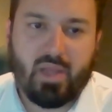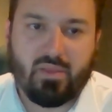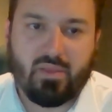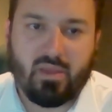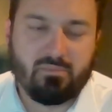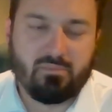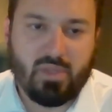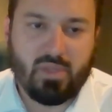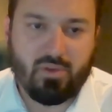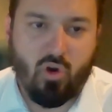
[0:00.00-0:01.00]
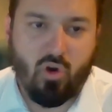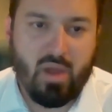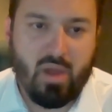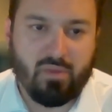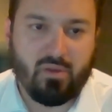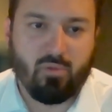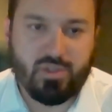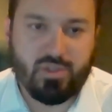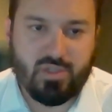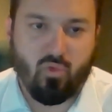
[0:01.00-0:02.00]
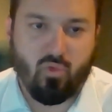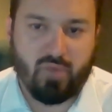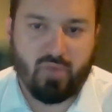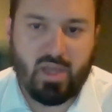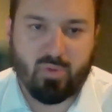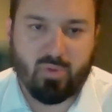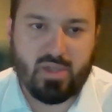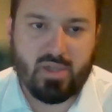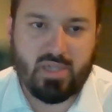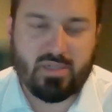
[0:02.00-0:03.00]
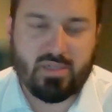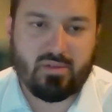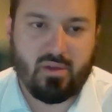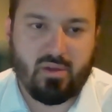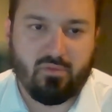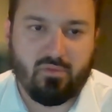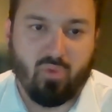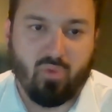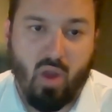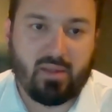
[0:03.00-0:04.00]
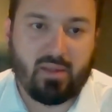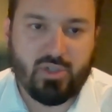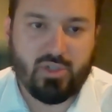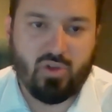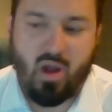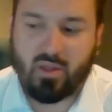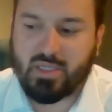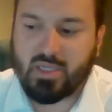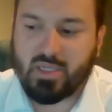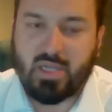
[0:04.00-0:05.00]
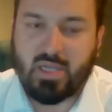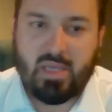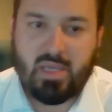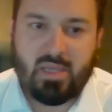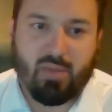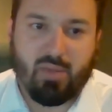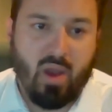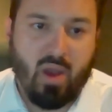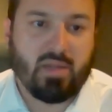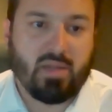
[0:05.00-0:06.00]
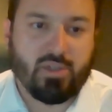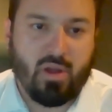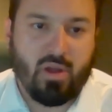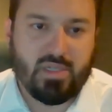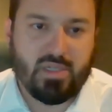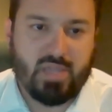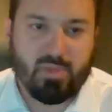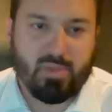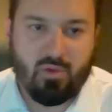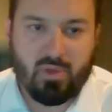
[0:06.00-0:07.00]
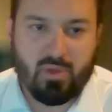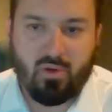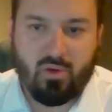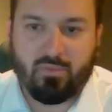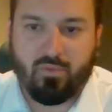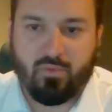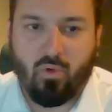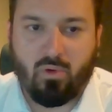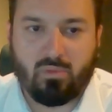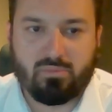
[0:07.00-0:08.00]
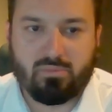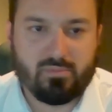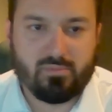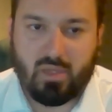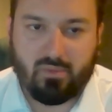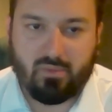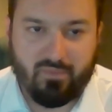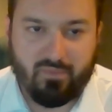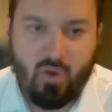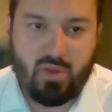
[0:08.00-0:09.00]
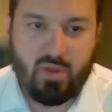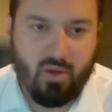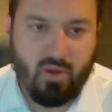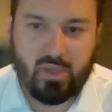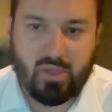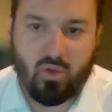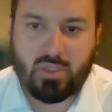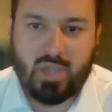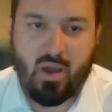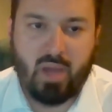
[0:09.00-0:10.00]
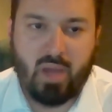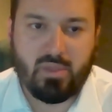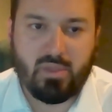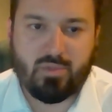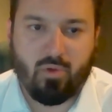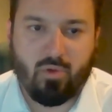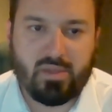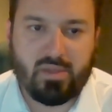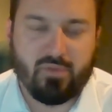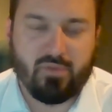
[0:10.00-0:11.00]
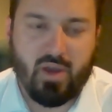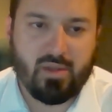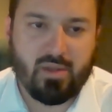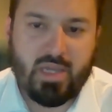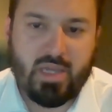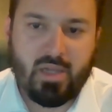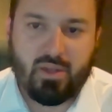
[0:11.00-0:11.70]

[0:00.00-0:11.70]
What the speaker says: And then there's our method, which is the more advanced process of brine electrolysis. Now, brine electrolysis has been going on for a very, very long time. These were identified as,